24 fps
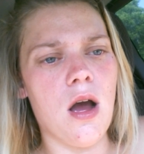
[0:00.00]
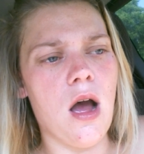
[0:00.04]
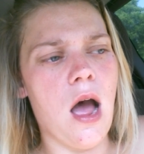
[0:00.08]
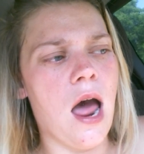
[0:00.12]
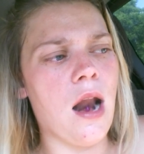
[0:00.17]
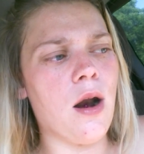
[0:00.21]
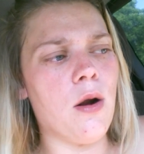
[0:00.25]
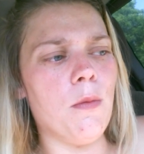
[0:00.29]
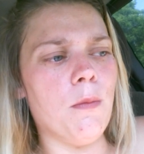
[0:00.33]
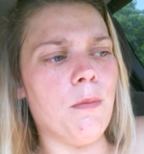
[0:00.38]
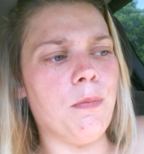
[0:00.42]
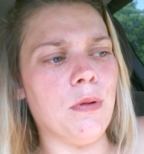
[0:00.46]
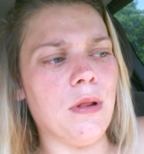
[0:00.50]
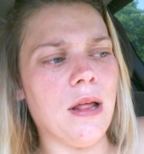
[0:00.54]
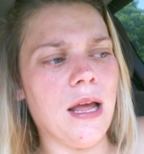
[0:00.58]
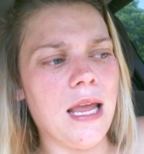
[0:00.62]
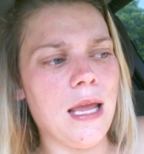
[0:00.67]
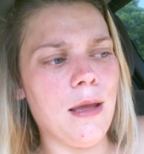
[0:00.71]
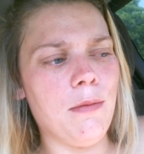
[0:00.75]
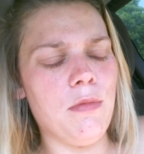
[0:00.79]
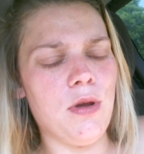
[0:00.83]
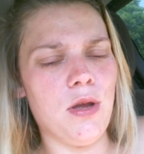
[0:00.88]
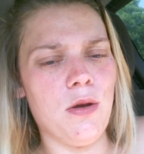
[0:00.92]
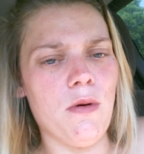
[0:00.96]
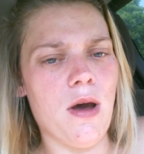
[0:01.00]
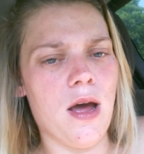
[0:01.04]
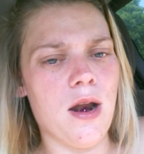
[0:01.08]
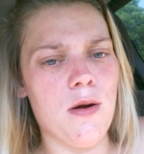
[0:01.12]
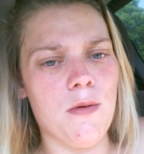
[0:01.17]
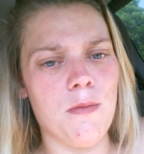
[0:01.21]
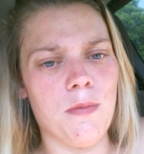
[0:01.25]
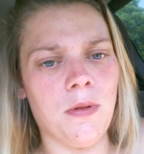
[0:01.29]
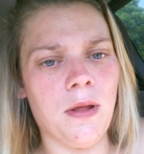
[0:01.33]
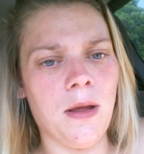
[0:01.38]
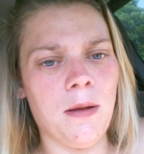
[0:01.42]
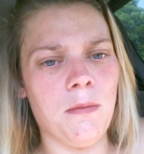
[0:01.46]
I don't blame you.
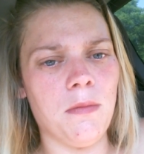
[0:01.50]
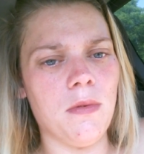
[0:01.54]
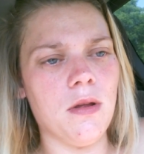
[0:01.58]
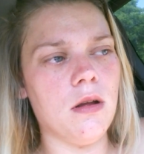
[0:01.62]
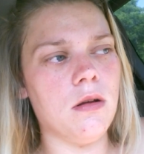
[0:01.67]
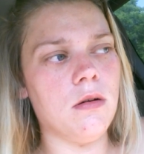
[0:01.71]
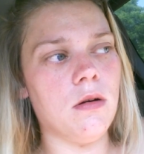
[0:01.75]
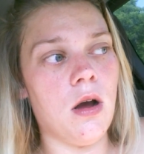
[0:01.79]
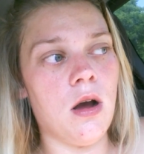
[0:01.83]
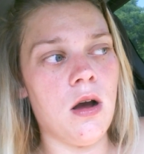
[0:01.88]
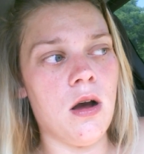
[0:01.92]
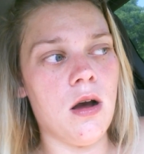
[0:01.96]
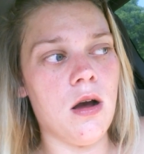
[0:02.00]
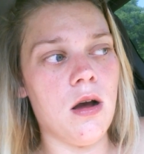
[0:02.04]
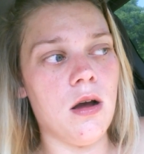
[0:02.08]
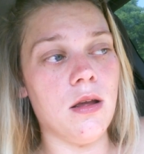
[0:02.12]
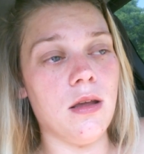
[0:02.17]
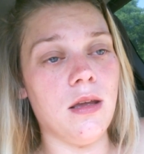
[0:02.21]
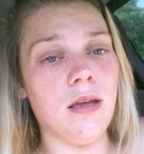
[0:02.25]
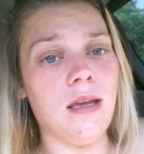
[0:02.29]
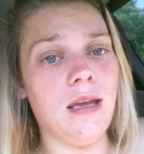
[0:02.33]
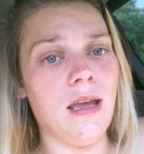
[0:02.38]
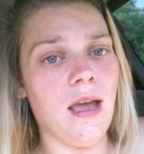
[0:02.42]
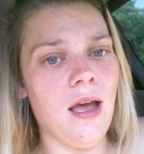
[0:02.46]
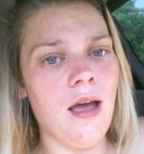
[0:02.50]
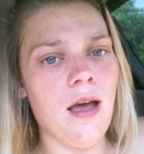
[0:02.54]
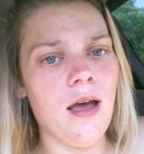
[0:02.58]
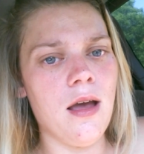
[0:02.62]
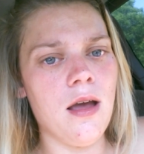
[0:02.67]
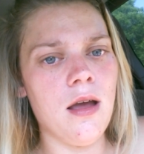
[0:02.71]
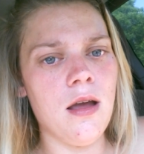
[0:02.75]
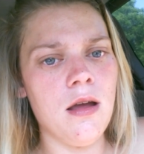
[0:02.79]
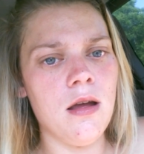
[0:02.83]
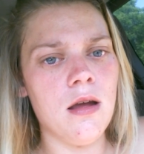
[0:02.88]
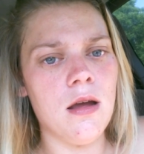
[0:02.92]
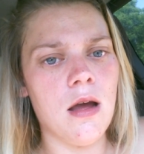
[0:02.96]

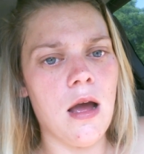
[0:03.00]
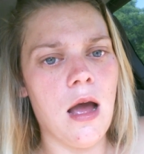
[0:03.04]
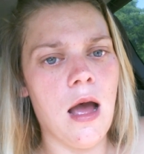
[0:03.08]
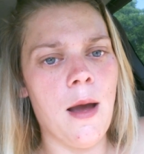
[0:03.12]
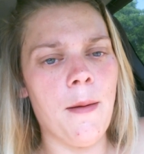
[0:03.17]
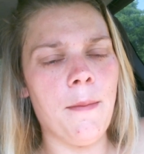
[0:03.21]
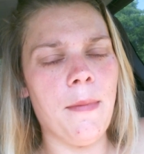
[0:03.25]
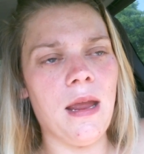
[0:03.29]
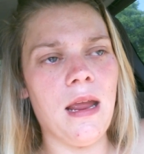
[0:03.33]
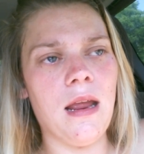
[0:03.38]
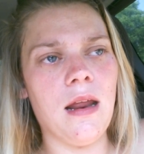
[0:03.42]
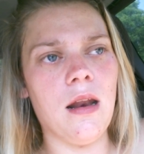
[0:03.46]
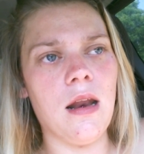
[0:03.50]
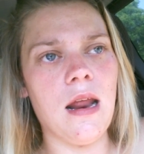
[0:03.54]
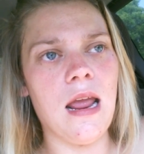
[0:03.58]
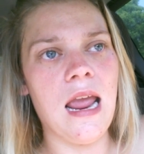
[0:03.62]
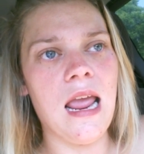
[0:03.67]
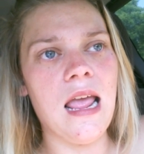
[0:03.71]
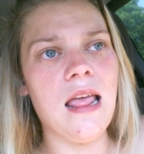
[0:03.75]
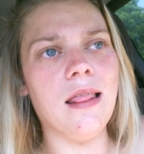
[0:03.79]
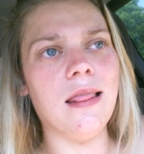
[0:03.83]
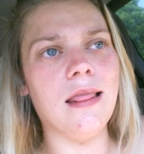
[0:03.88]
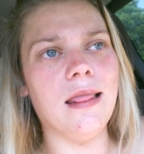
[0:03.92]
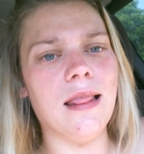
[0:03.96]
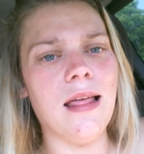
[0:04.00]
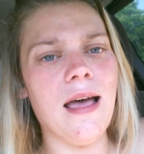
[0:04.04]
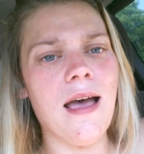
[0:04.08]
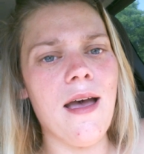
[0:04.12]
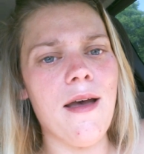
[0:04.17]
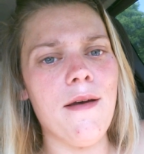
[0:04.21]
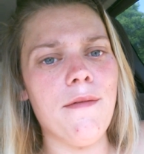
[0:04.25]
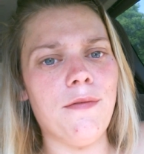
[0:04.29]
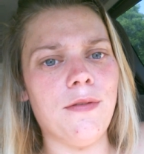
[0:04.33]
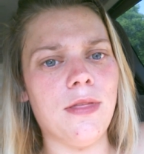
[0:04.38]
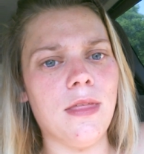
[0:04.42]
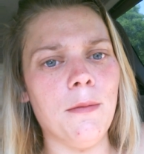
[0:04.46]
Yeah. I mean, he
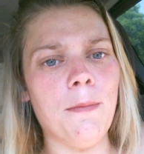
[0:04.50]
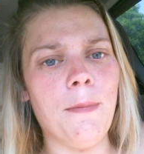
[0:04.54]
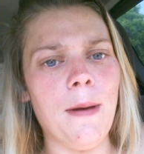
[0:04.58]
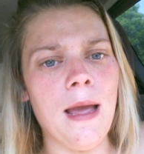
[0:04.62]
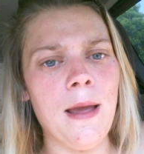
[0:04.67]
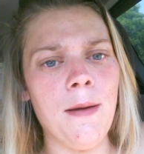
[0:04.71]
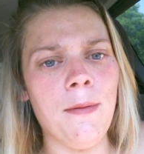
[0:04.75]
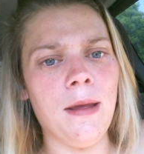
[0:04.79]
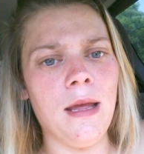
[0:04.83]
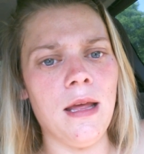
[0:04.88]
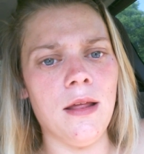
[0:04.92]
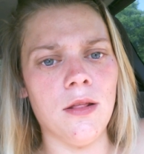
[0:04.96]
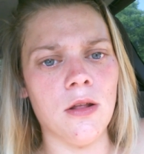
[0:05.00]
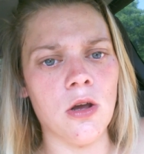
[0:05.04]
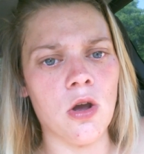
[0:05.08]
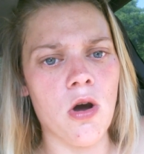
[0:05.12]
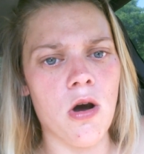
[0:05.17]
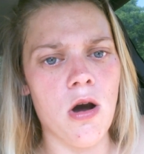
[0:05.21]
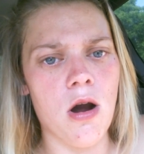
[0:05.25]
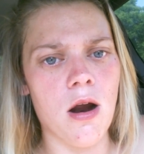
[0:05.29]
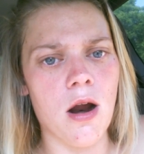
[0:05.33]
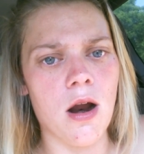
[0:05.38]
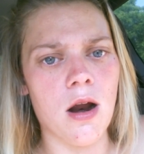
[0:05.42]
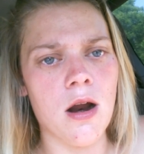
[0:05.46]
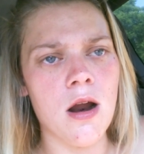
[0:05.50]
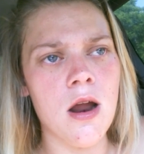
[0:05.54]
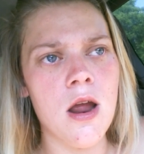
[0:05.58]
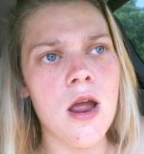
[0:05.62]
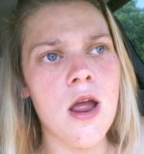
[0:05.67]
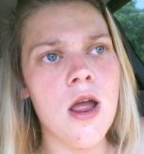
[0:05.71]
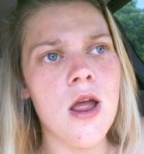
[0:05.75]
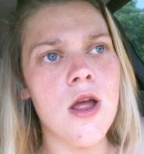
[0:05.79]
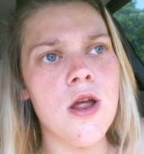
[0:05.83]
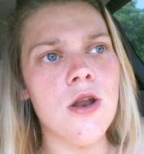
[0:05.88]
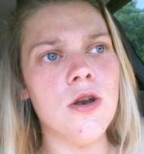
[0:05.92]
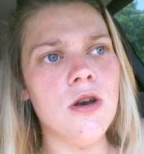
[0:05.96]
left the baby in the car.
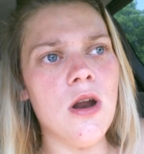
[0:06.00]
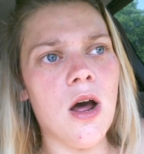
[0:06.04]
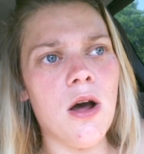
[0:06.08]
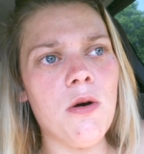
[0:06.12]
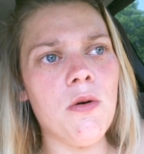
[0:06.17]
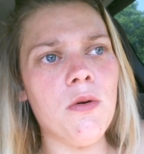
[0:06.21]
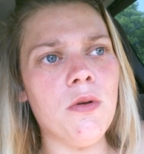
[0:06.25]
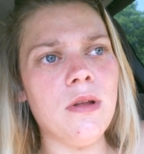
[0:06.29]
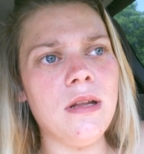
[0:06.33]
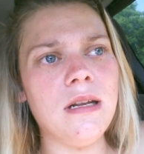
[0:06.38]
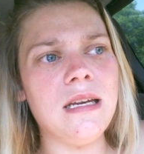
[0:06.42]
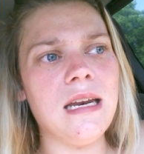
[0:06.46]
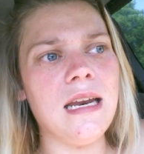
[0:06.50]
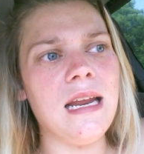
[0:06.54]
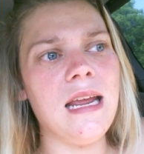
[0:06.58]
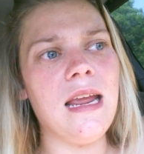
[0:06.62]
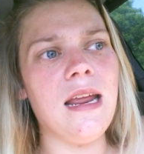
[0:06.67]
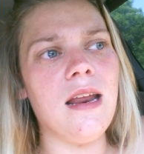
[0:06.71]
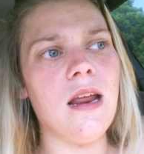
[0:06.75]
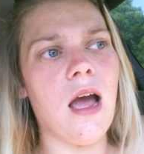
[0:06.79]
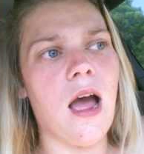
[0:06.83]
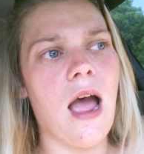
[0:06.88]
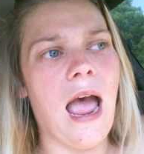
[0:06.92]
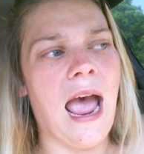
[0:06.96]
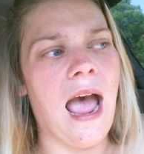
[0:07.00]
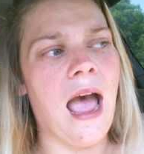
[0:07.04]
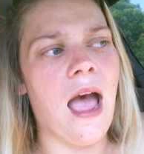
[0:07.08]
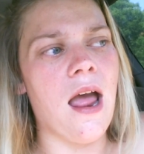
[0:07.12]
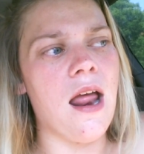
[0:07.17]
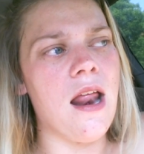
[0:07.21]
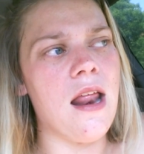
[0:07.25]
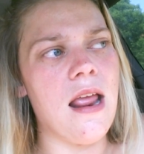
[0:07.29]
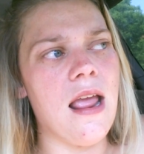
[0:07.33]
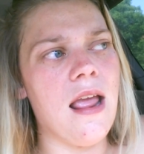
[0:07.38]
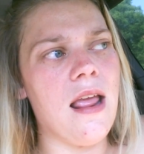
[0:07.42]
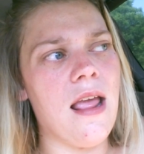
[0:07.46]
Not only did he,
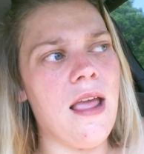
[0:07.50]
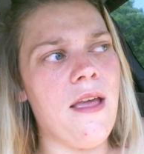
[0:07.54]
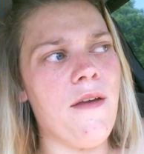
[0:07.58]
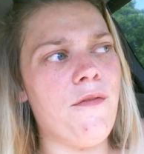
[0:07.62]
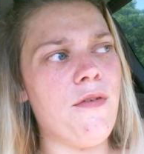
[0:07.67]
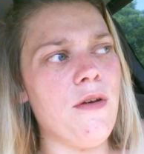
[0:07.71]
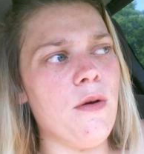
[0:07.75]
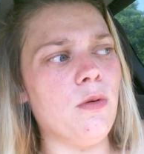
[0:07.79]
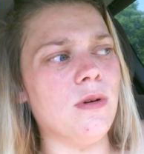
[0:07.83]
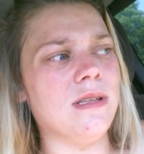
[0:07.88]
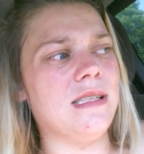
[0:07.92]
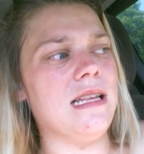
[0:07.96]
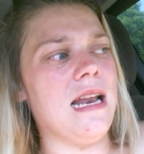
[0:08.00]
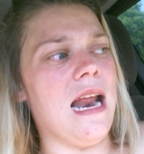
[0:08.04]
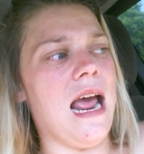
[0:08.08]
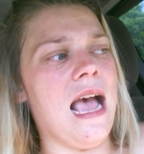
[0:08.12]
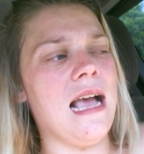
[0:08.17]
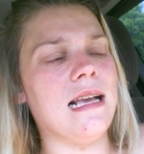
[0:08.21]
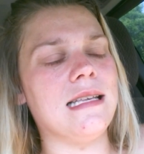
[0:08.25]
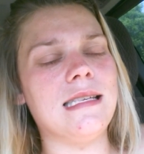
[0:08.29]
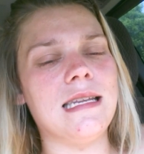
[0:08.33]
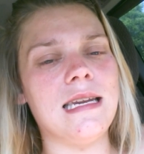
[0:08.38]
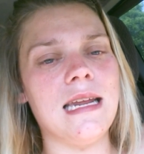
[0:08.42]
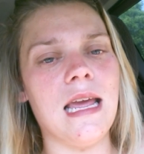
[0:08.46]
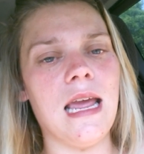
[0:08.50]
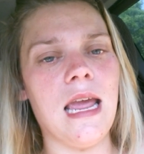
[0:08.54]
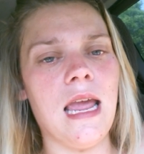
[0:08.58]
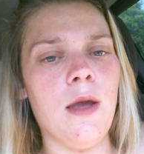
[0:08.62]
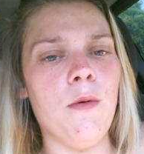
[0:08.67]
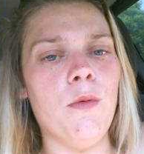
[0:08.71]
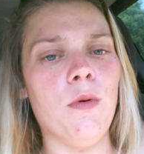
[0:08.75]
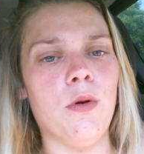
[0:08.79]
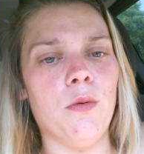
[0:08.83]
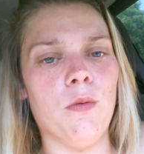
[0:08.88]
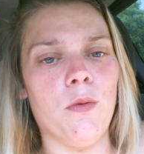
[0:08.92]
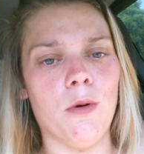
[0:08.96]
if it was an accident, he
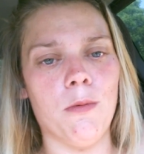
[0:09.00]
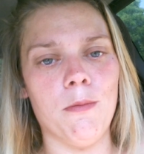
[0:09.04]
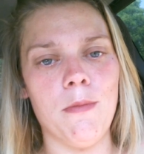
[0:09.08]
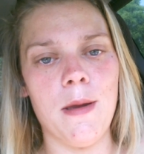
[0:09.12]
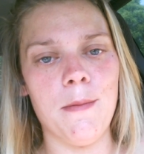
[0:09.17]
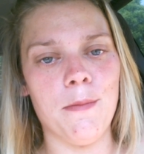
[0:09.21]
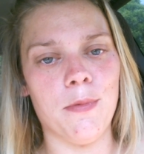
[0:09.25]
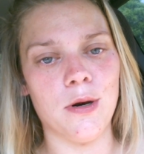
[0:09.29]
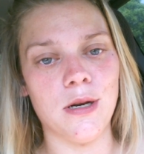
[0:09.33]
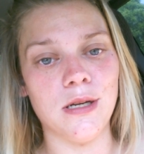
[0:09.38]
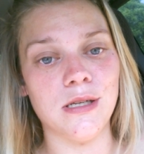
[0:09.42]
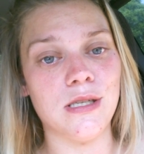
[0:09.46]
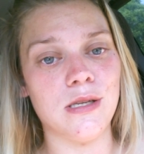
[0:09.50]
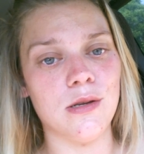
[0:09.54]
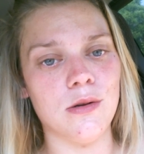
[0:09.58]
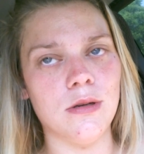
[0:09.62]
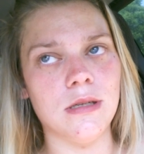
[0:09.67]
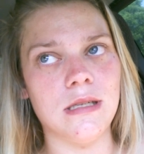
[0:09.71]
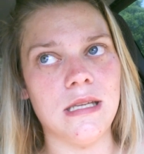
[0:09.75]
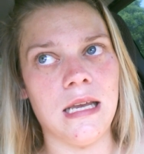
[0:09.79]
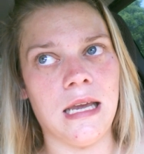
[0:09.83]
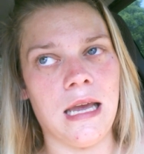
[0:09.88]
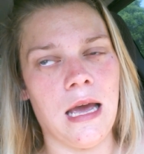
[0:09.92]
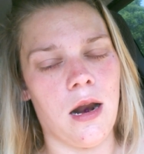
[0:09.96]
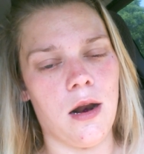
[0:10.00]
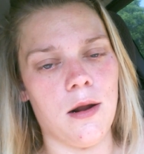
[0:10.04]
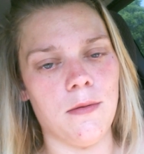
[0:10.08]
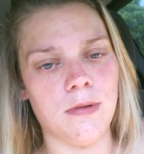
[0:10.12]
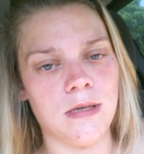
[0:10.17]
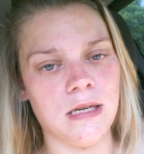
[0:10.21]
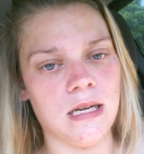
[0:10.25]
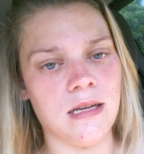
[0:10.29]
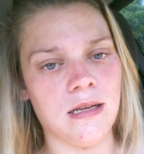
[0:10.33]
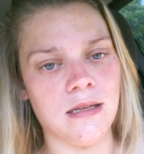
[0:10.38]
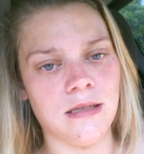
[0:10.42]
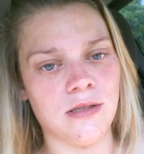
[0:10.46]
would have remembered as soon as he got up
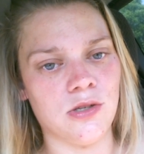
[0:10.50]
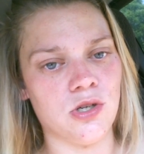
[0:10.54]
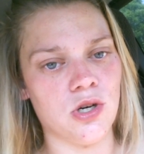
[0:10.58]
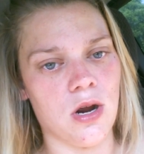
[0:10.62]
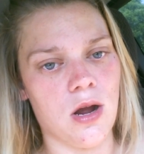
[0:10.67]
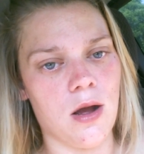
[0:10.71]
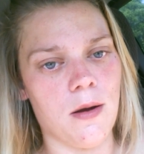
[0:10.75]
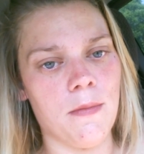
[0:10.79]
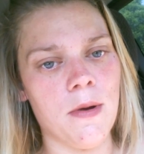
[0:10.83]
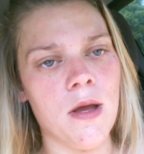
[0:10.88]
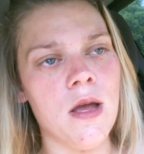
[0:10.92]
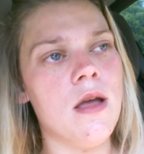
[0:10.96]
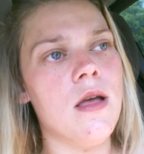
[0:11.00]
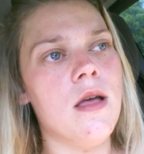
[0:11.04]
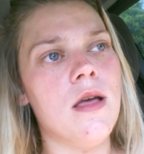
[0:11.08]
to his job.